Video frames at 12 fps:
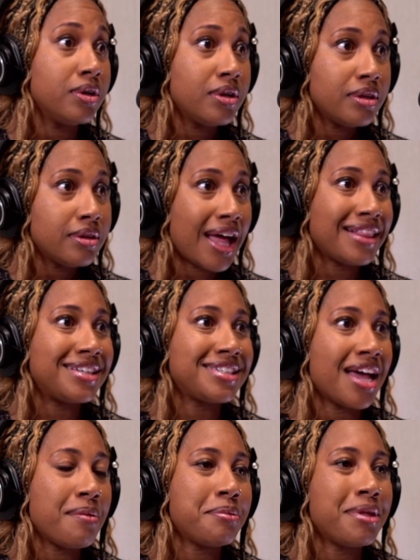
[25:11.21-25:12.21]
At the
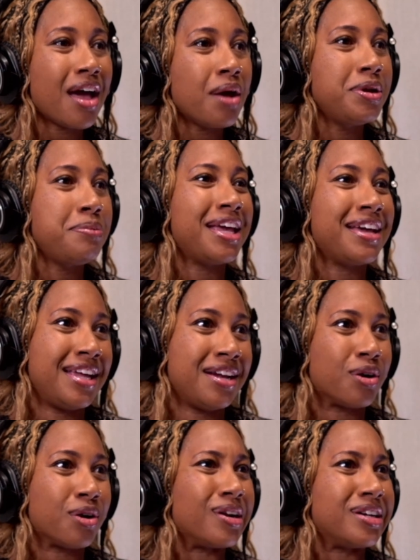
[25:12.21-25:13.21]
time, I'm like, I want to be a
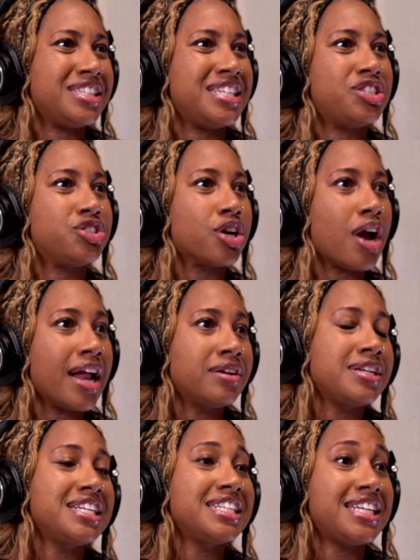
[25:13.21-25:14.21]
kindergarten teacher. I don't
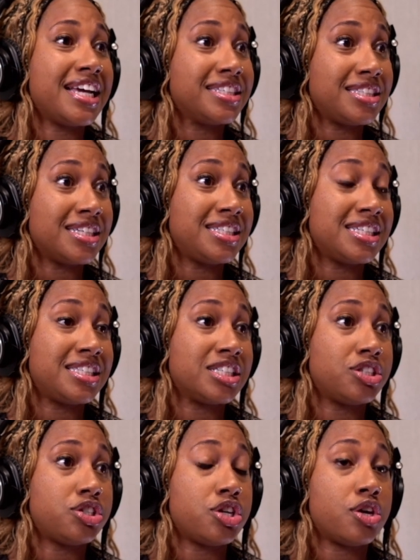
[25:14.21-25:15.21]
need to take statistics,
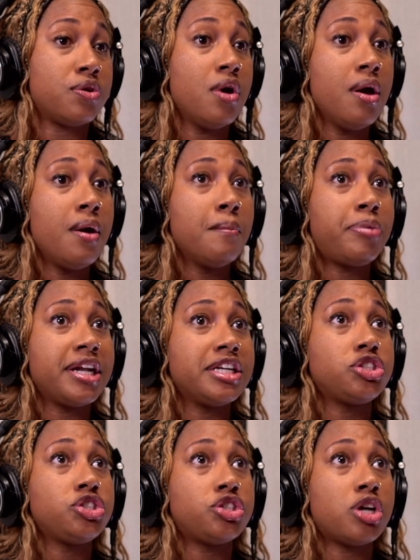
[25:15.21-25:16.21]
too. But it
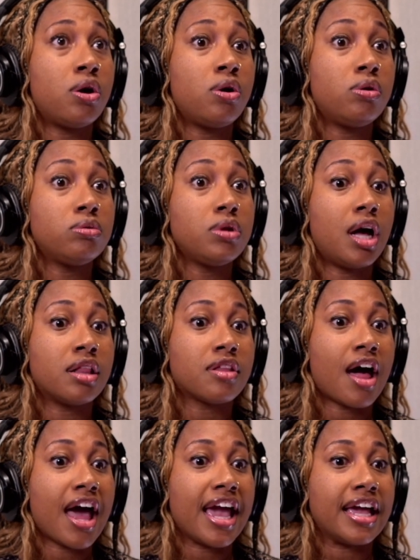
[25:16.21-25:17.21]
shone a
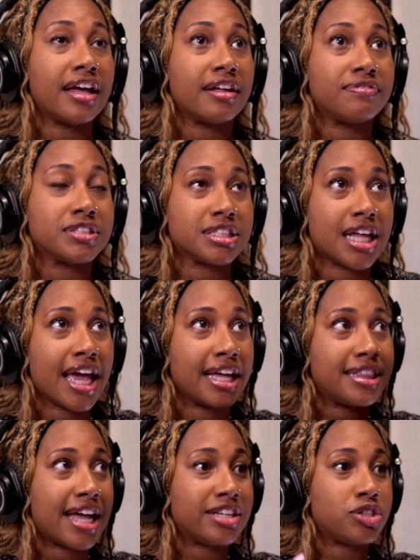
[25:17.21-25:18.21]
light. It was like
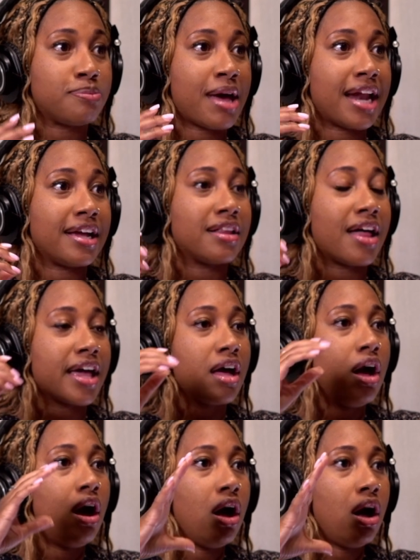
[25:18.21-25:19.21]
that dramatic, like,
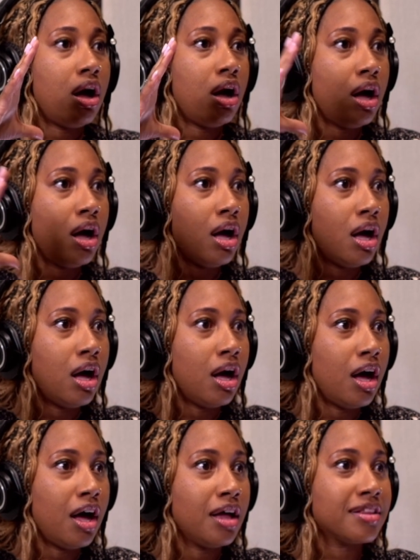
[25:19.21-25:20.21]

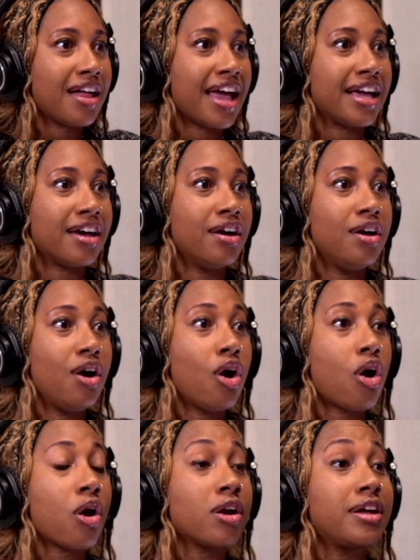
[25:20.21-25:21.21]
oh, like...
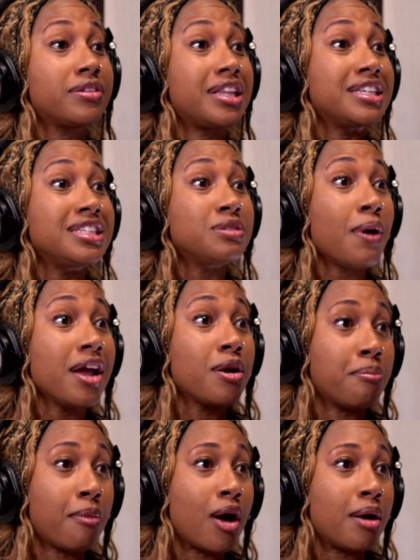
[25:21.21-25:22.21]
Ariel, this is why your
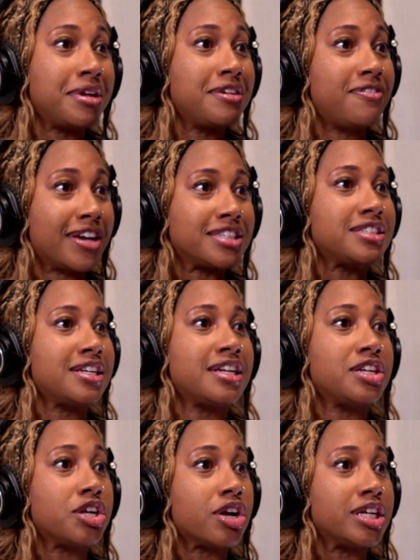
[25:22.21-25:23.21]
mom invested in
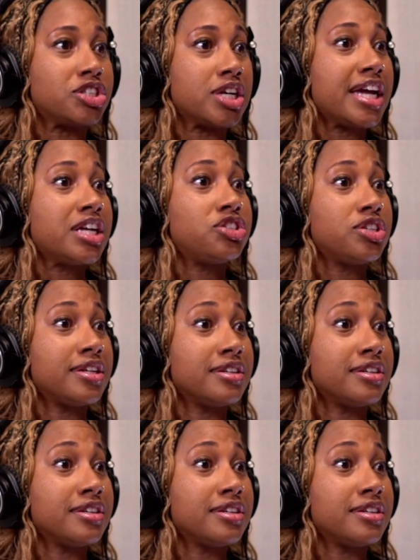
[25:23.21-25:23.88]
your education